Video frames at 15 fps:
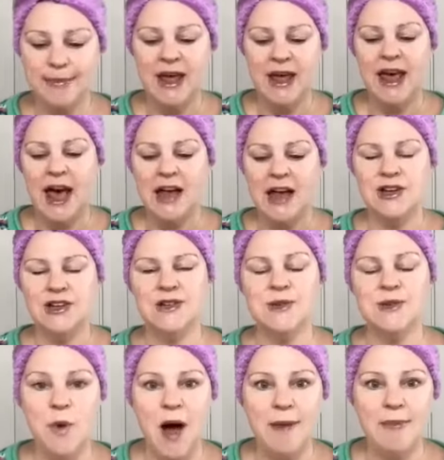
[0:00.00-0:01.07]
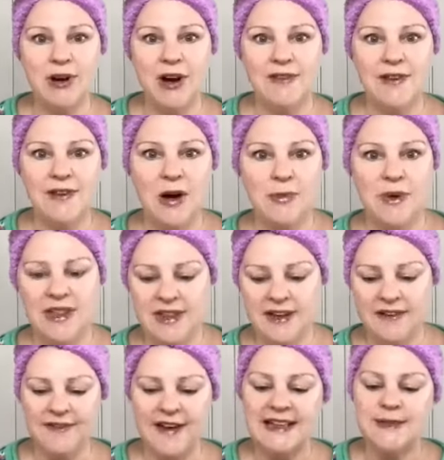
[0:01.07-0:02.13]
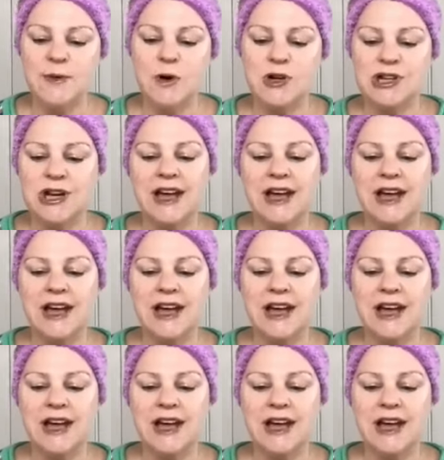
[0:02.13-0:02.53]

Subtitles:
and you just wipe it over with a face washer